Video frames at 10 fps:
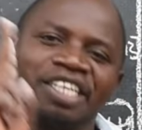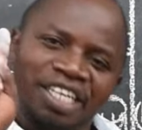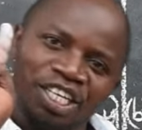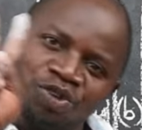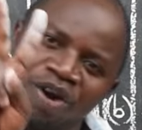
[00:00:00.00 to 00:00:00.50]

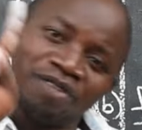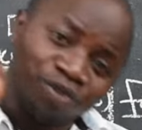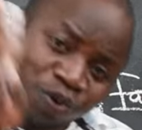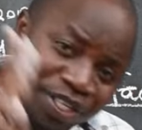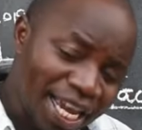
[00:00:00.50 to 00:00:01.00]
it will have
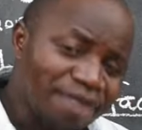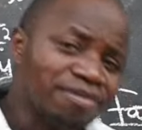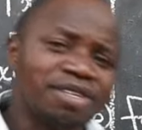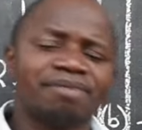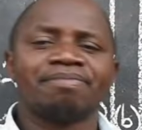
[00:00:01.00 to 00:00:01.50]
2
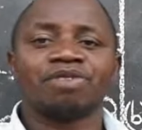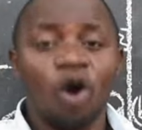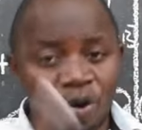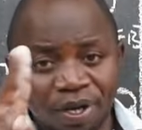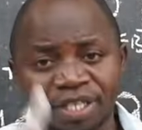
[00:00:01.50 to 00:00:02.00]
terms,
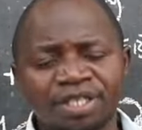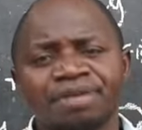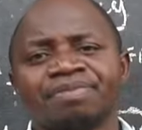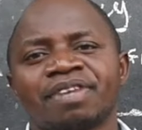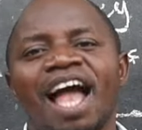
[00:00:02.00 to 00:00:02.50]
always,
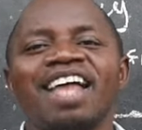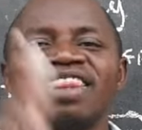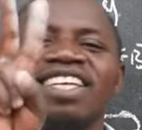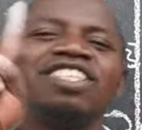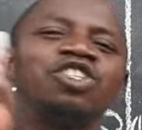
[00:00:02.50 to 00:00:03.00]
and
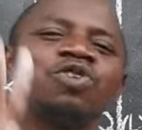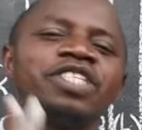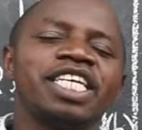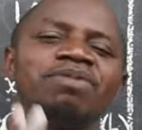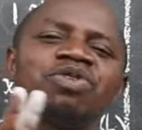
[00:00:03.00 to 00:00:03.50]
these 2
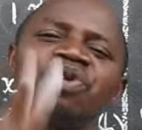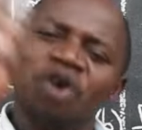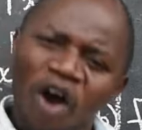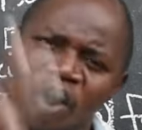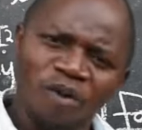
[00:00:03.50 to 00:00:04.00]
terms will
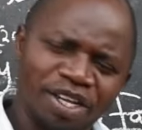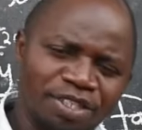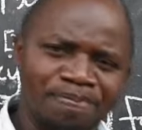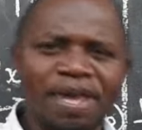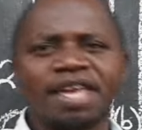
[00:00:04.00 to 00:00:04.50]
always
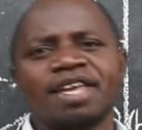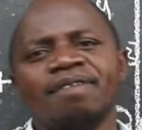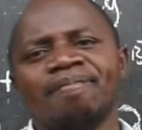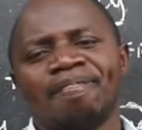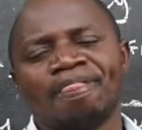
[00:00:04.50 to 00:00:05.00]
be
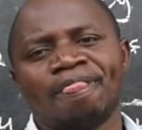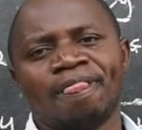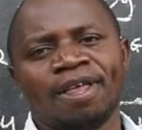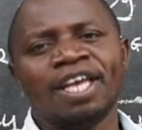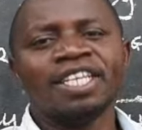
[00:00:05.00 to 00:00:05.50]

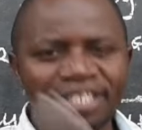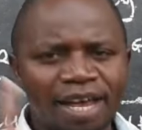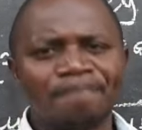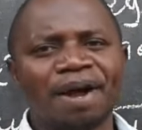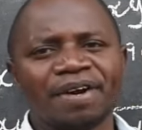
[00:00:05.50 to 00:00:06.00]

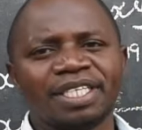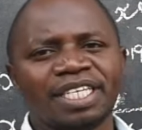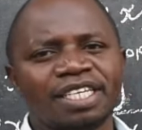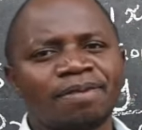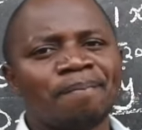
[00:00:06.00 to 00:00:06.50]

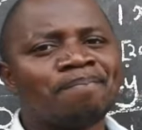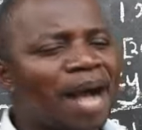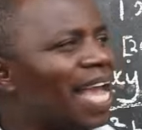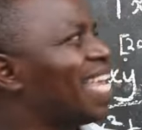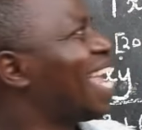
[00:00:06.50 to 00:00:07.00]
separated by